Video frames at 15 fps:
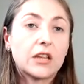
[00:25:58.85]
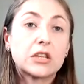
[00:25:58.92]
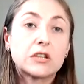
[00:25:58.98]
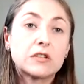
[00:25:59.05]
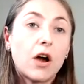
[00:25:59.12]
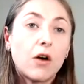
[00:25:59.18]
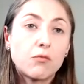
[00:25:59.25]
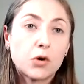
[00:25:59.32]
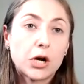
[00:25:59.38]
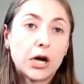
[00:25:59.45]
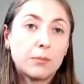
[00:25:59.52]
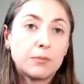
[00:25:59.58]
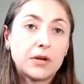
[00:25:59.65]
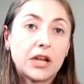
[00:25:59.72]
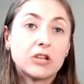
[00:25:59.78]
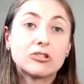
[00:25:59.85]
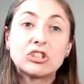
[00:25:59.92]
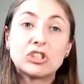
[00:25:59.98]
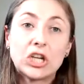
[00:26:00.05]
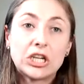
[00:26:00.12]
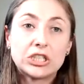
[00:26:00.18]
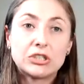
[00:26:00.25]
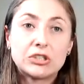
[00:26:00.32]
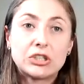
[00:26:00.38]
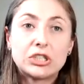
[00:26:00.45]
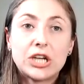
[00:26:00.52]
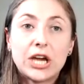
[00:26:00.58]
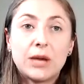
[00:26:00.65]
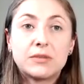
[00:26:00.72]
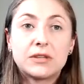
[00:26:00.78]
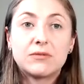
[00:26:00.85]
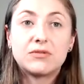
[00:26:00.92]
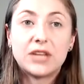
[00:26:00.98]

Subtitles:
The software updates, changes the types of